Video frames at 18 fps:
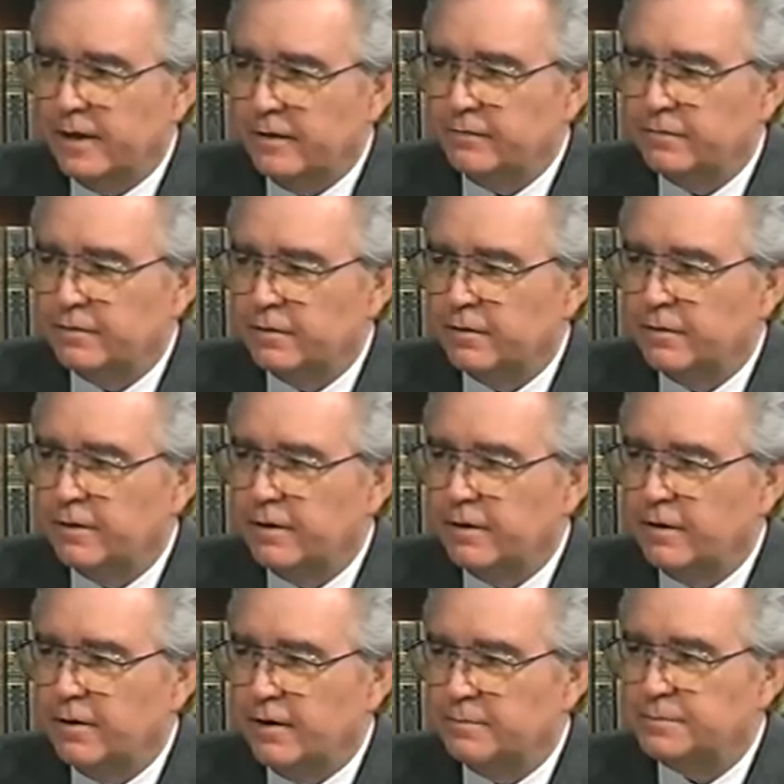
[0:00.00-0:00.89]
ever
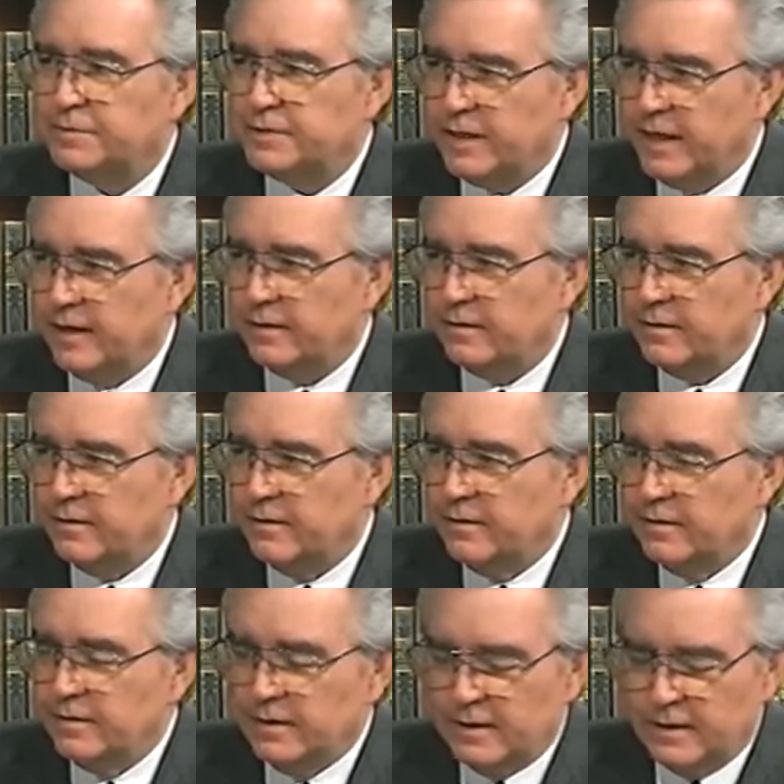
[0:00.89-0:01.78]
upset?
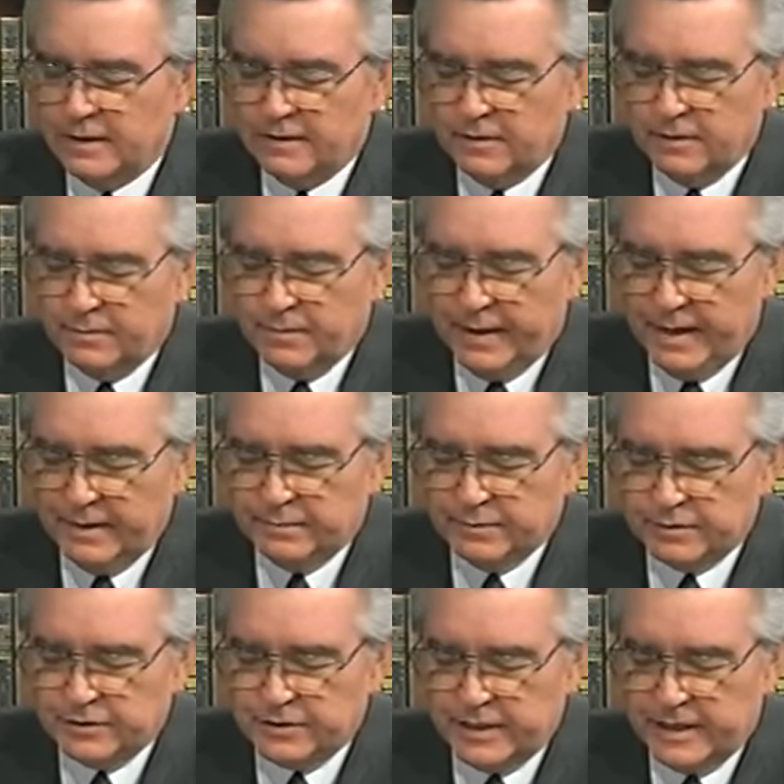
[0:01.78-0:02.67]
The
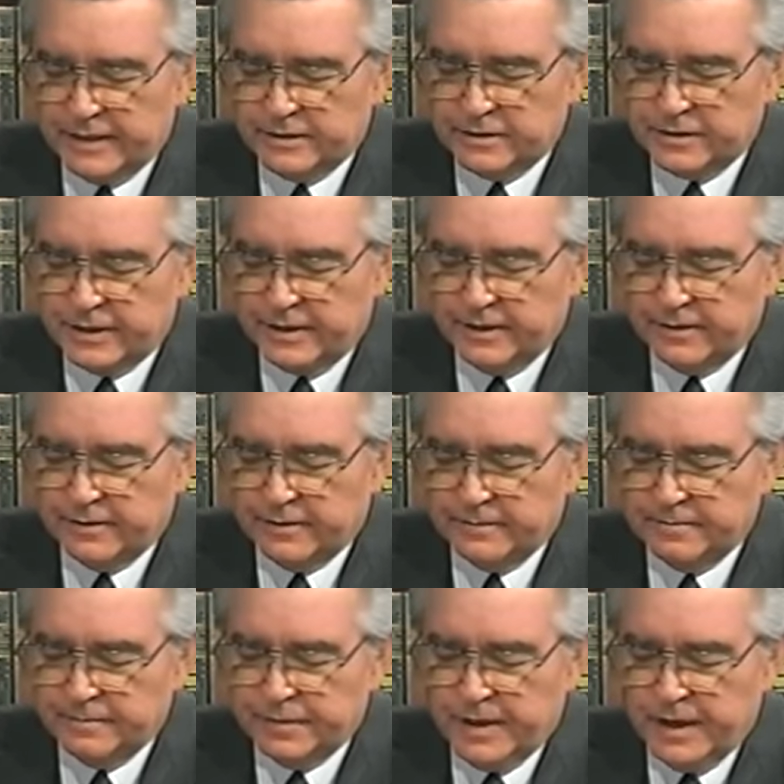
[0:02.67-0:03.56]
Bible says
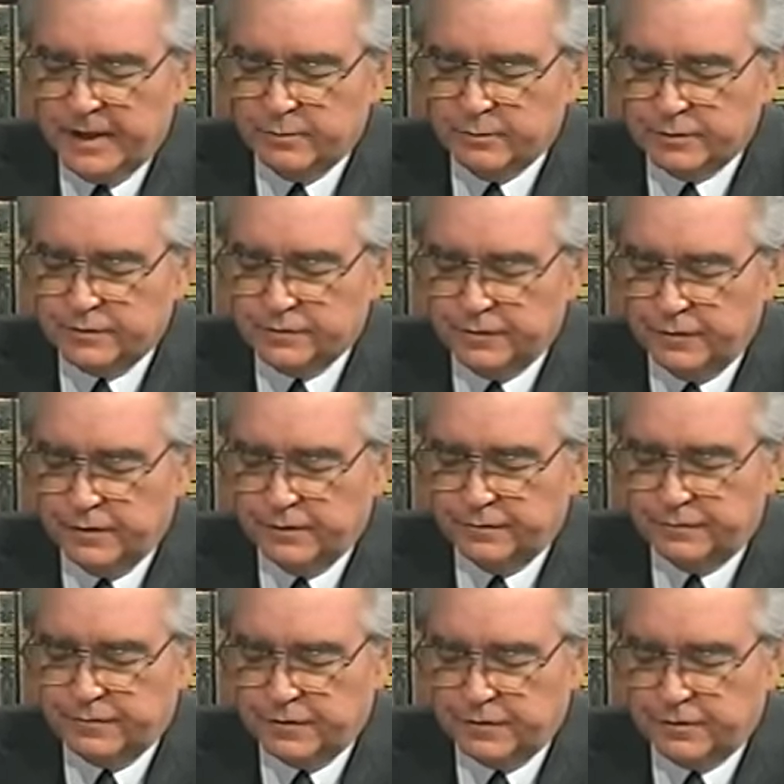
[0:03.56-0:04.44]
here, He was full
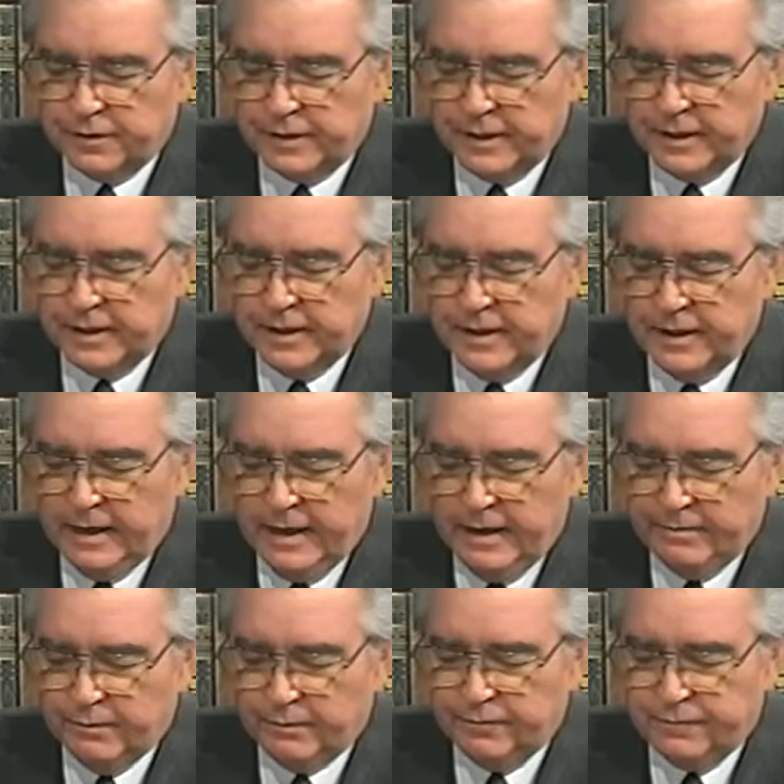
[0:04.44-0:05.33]
of fury,
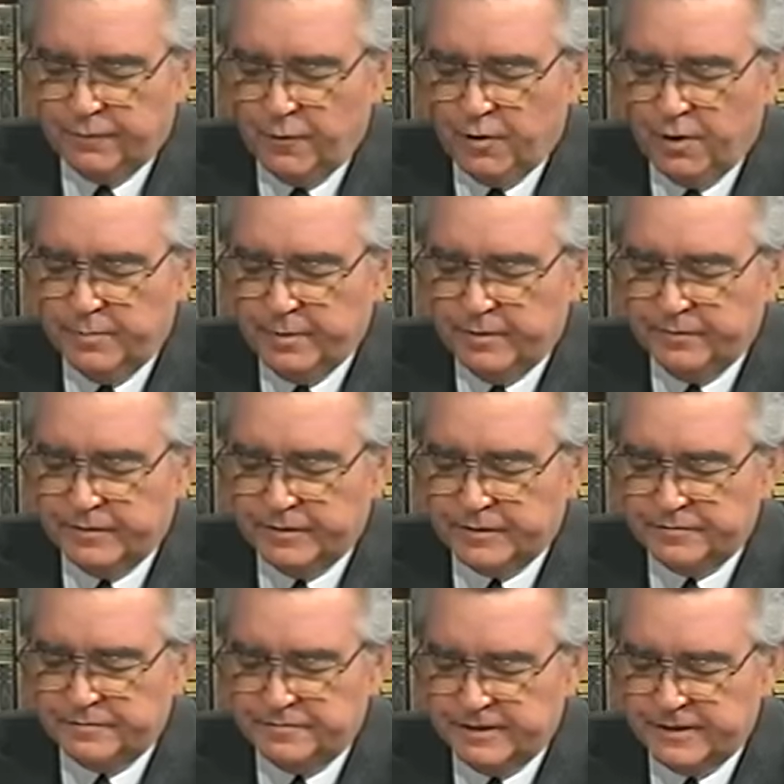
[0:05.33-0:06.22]
and the form of
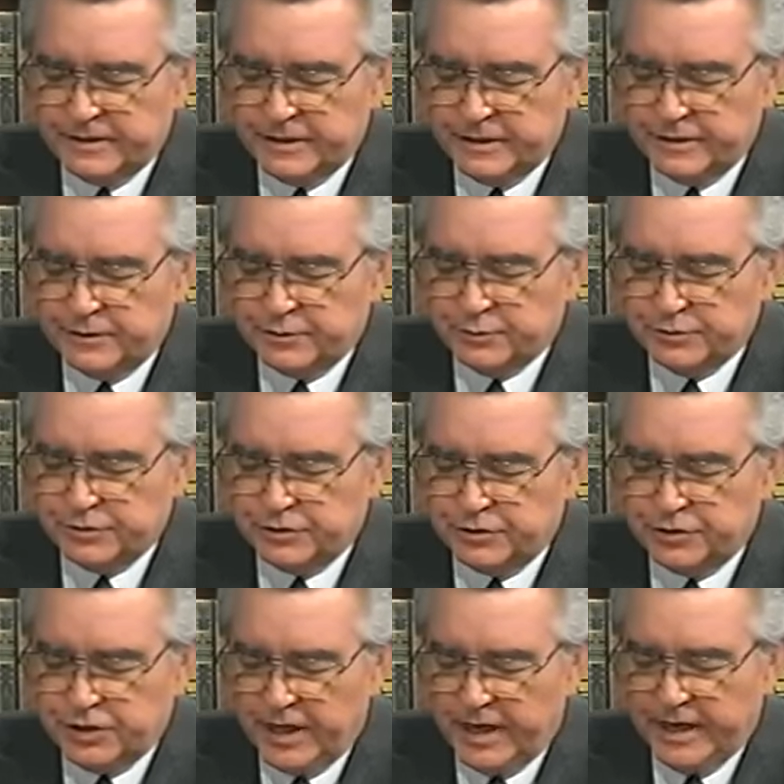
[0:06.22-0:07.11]
his visage was
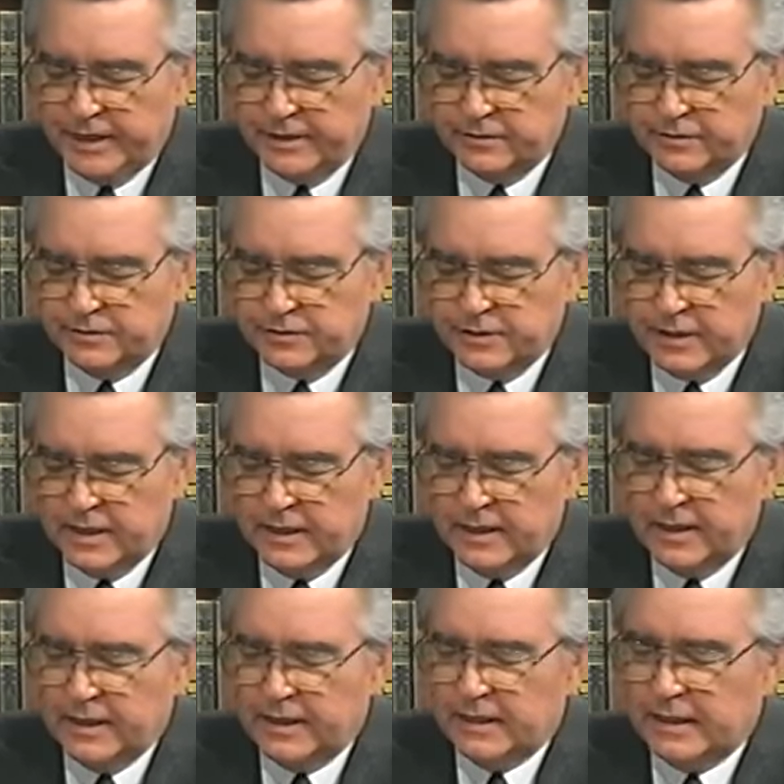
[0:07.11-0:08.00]
changed.
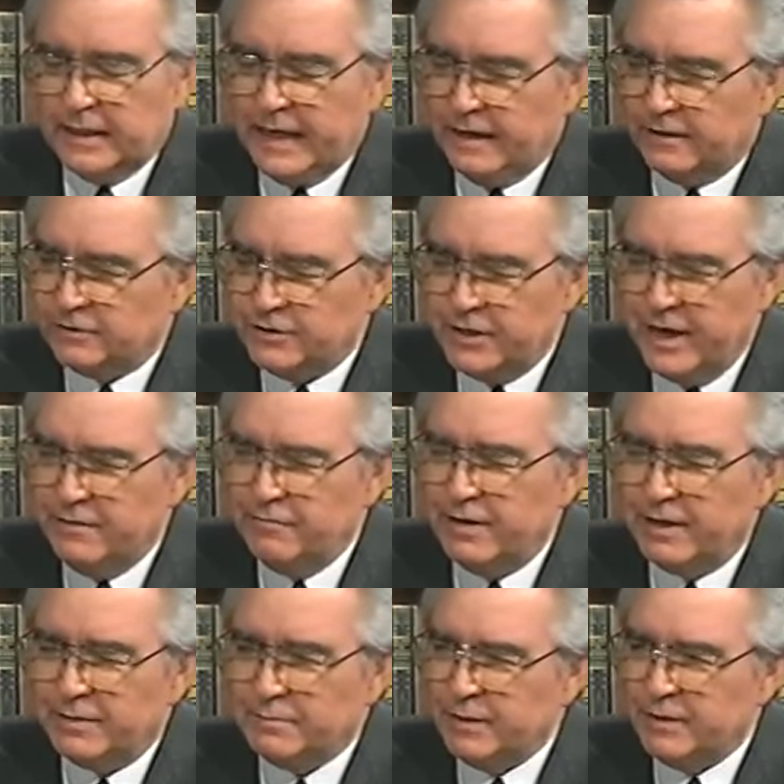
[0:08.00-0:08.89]
Now,
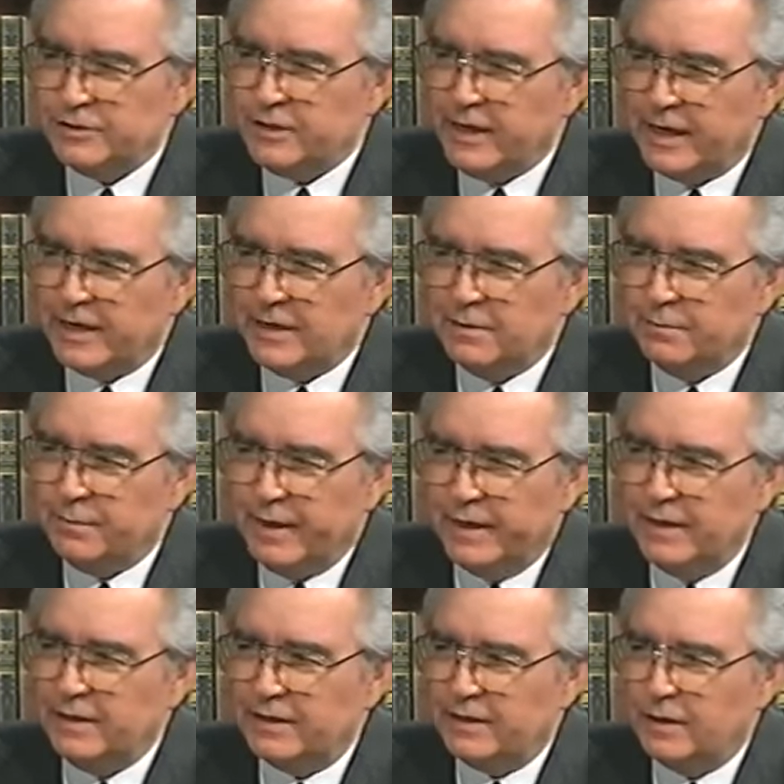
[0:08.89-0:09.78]
Shadrach, Meshach, and
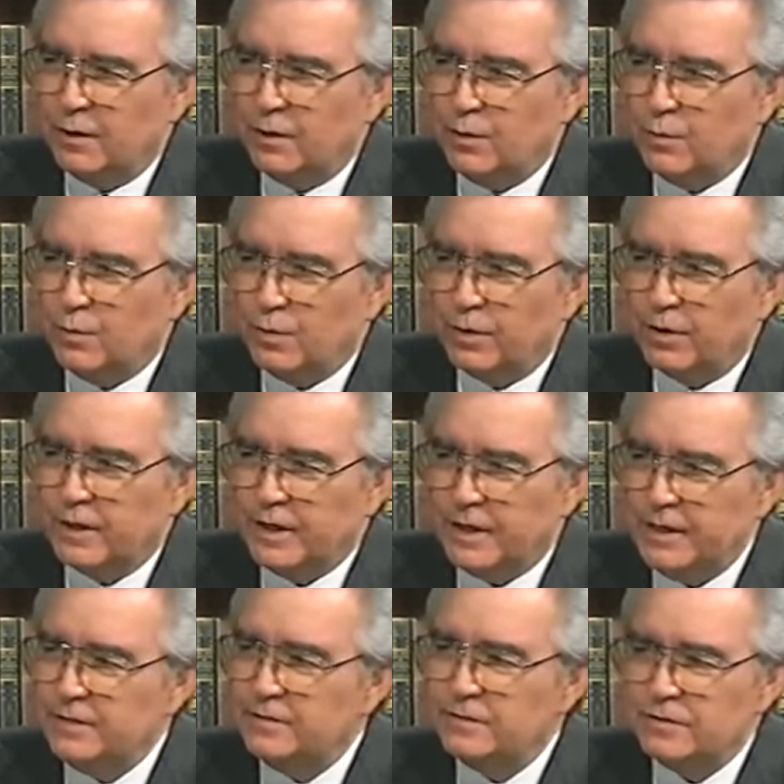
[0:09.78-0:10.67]
Abednego were
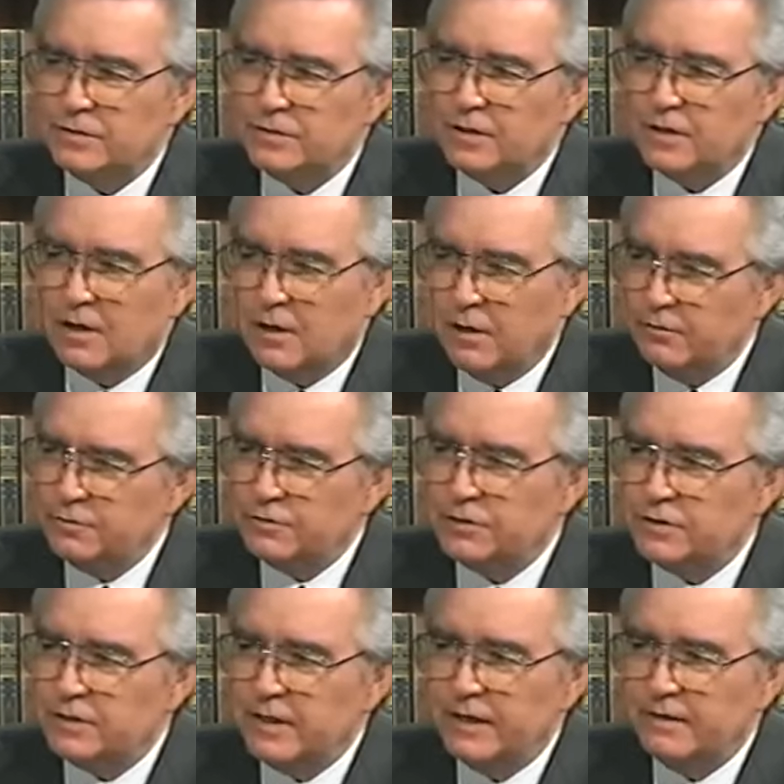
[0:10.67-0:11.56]
his
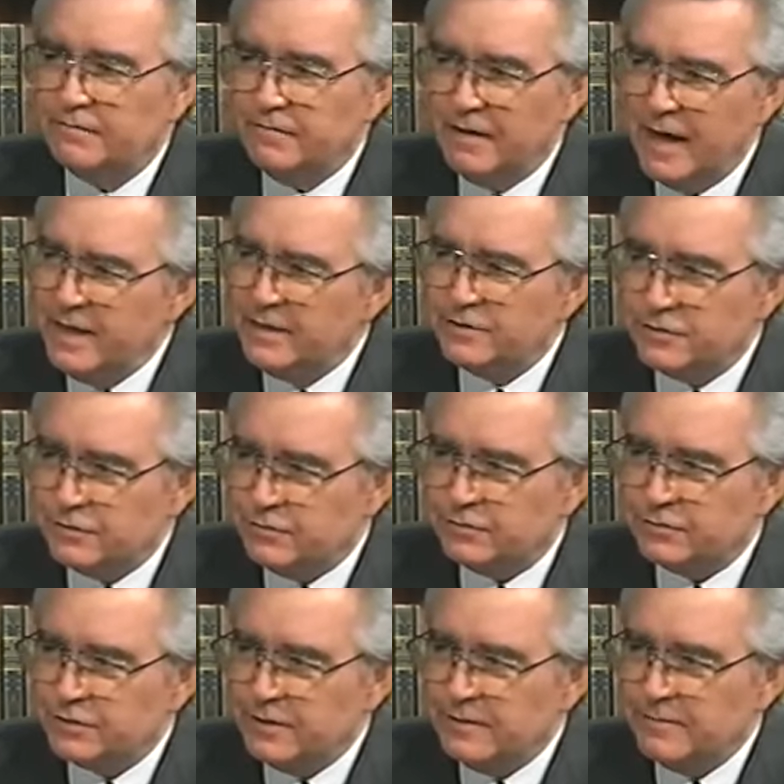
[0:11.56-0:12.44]
close advisors.